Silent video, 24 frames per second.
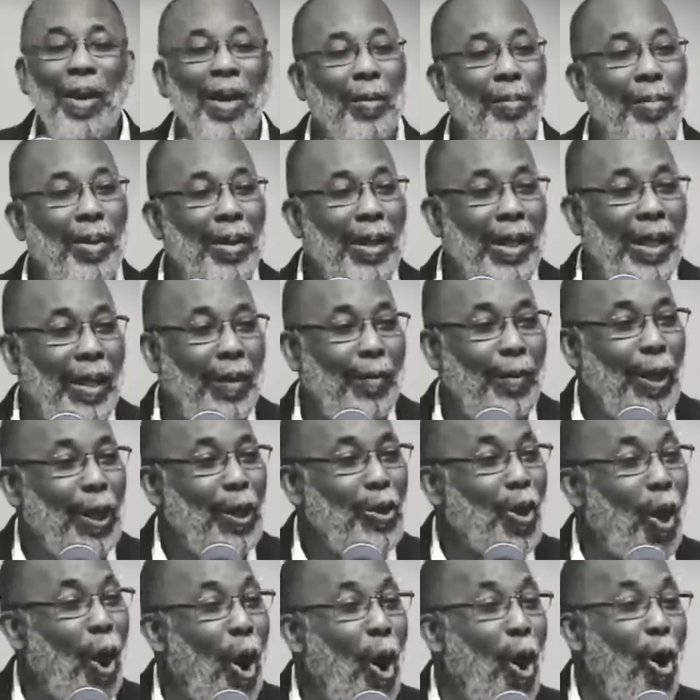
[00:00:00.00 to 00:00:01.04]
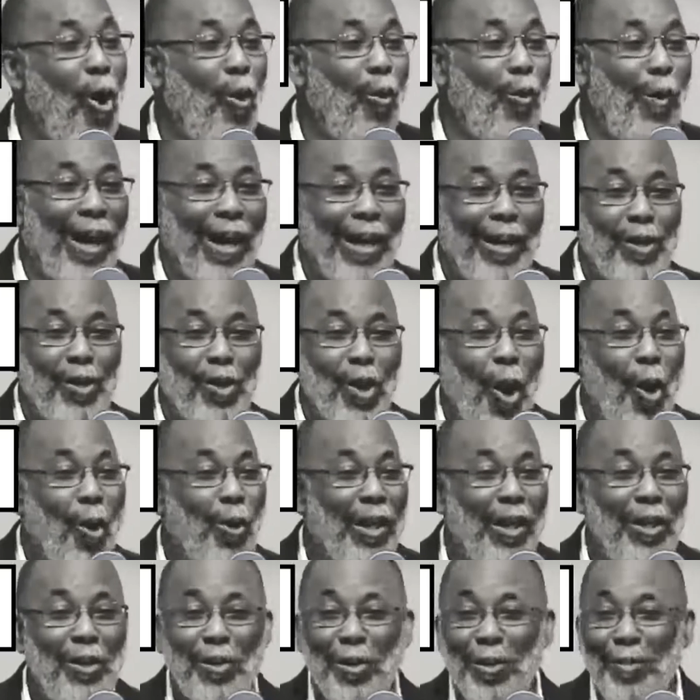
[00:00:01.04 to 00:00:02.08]
And you better believe he's
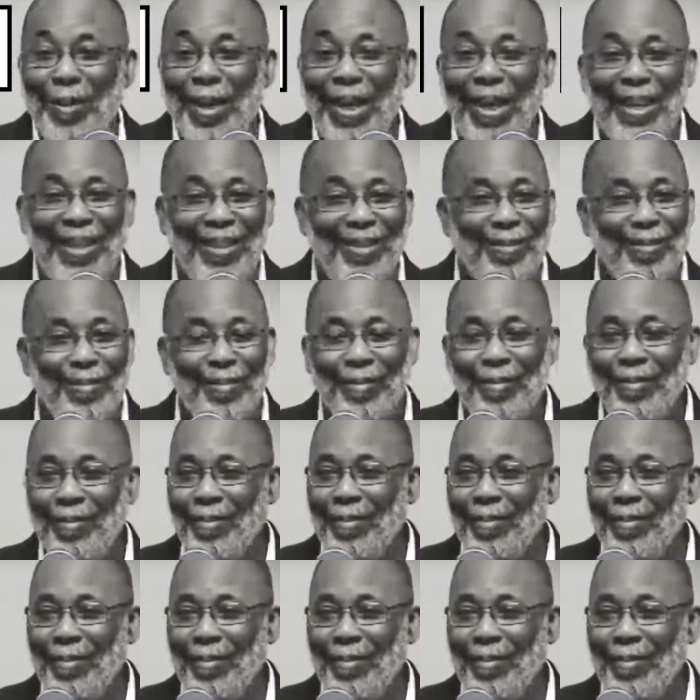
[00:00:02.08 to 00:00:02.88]
always talking to me.